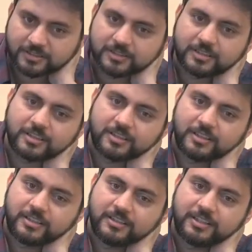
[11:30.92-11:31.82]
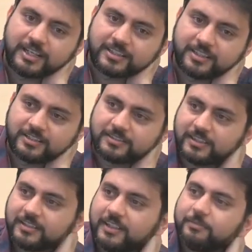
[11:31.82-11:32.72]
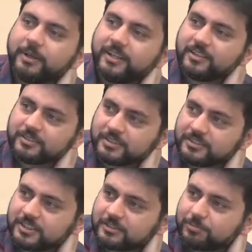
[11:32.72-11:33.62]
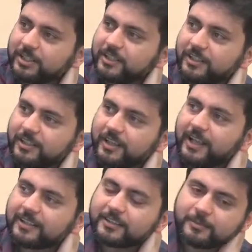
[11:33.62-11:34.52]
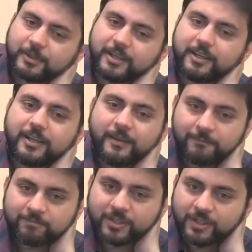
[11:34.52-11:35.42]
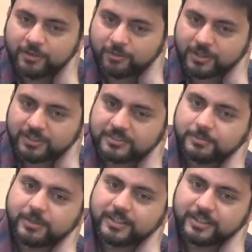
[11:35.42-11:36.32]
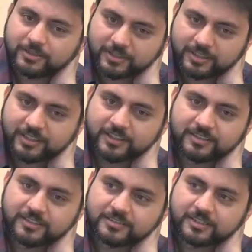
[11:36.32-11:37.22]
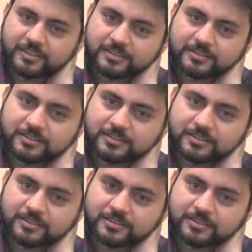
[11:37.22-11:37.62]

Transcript: Yeah, so the, in that case, and then buyer uses this particular algorithm A. What is the buyer utility in this case?